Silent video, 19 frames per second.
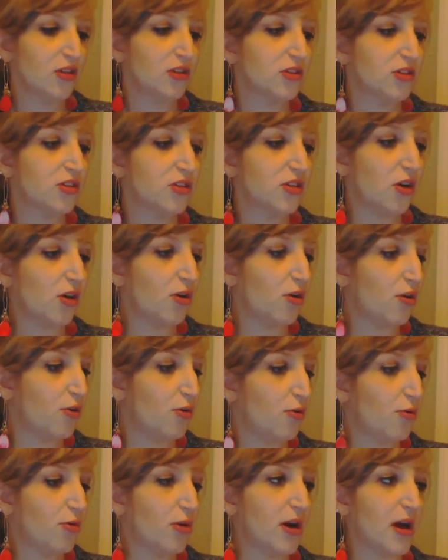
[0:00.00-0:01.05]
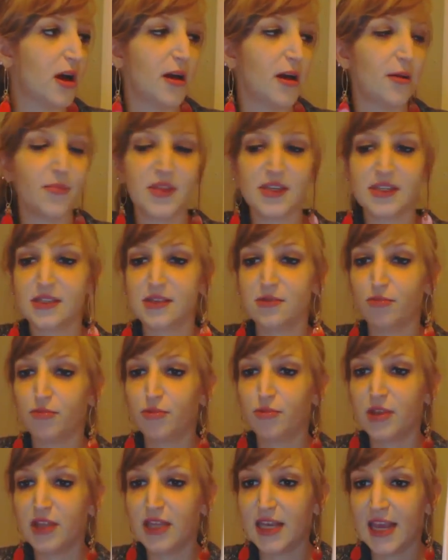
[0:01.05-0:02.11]
So this
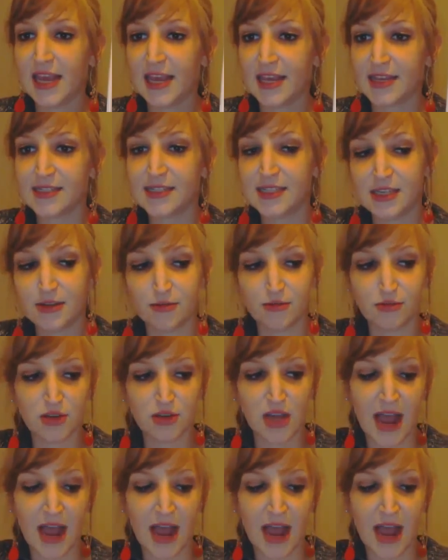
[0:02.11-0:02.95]
really handy,